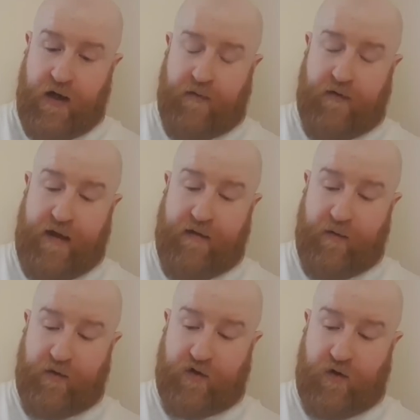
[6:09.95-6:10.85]
but then they
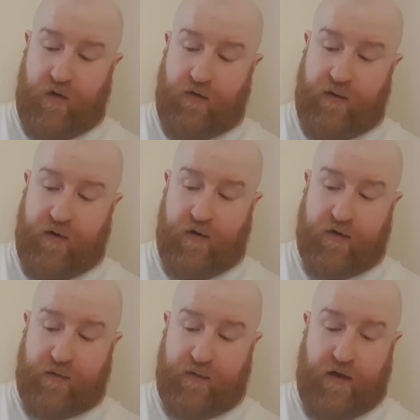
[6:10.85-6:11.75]
were told they were going
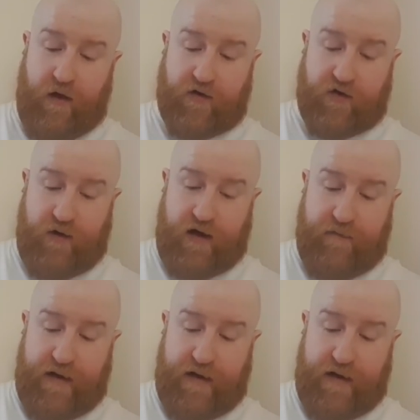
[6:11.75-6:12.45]
to be locked straight